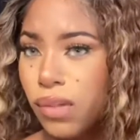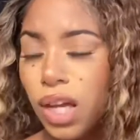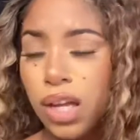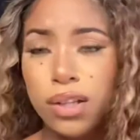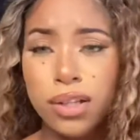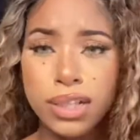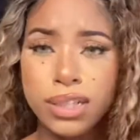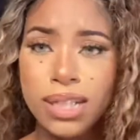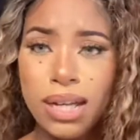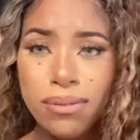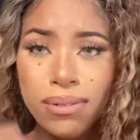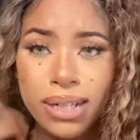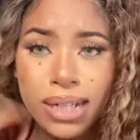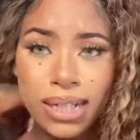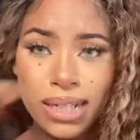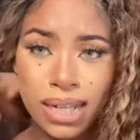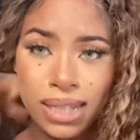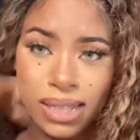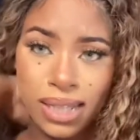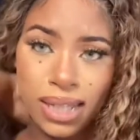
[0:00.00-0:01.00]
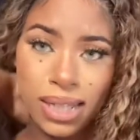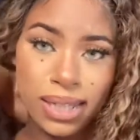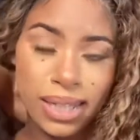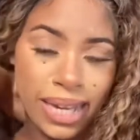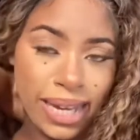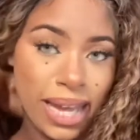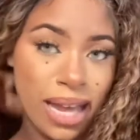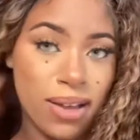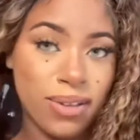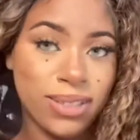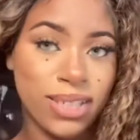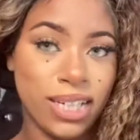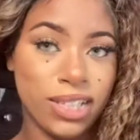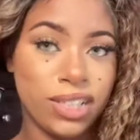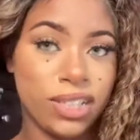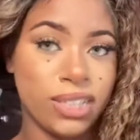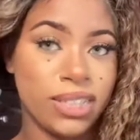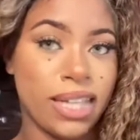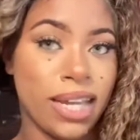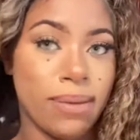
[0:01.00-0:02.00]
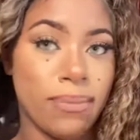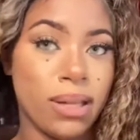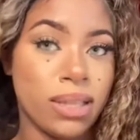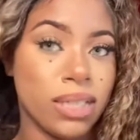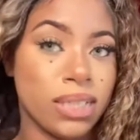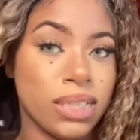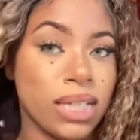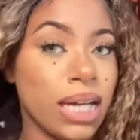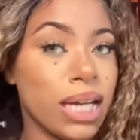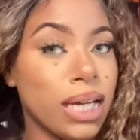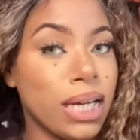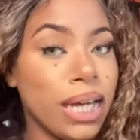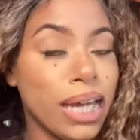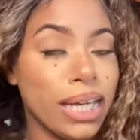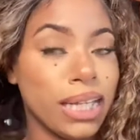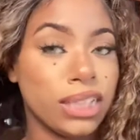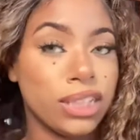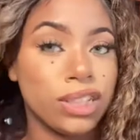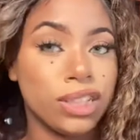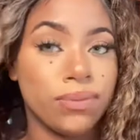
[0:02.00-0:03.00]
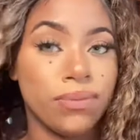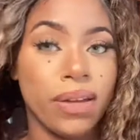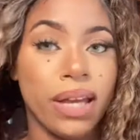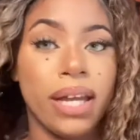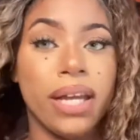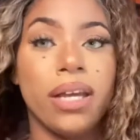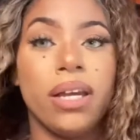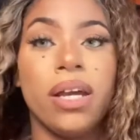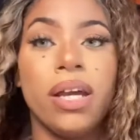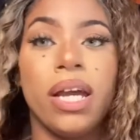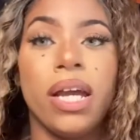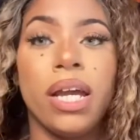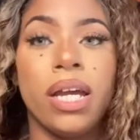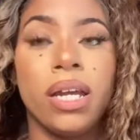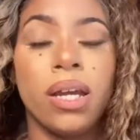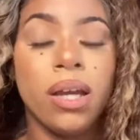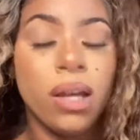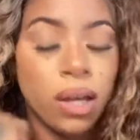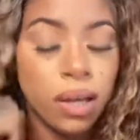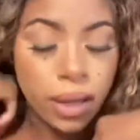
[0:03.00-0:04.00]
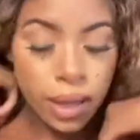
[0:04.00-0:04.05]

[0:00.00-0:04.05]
There's not really nothing like else I should say about this hair. Like it's just very good